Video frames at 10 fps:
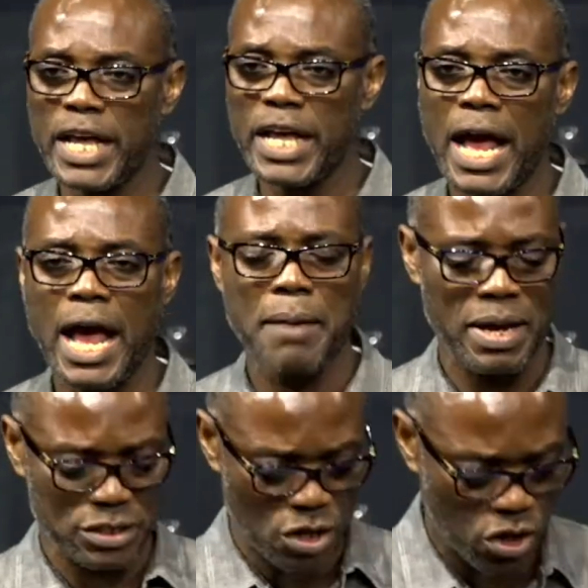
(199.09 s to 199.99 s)
arm has
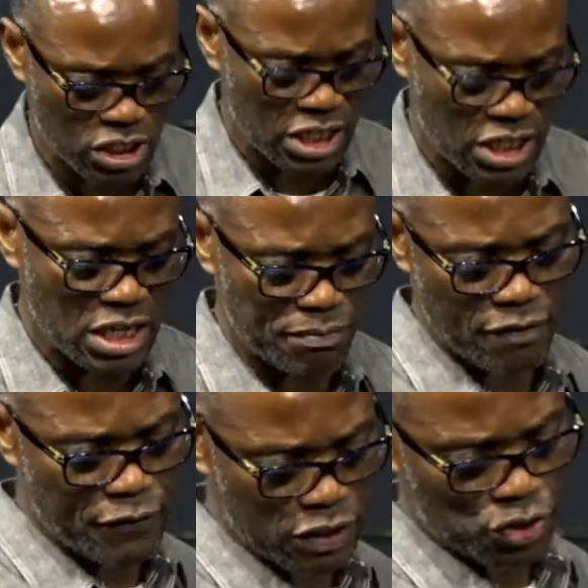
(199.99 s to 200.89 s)
gotten him the
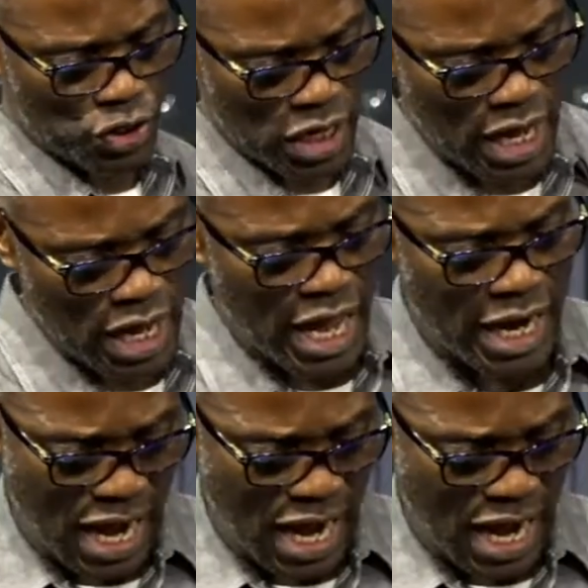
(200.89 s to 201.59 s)
victory. And I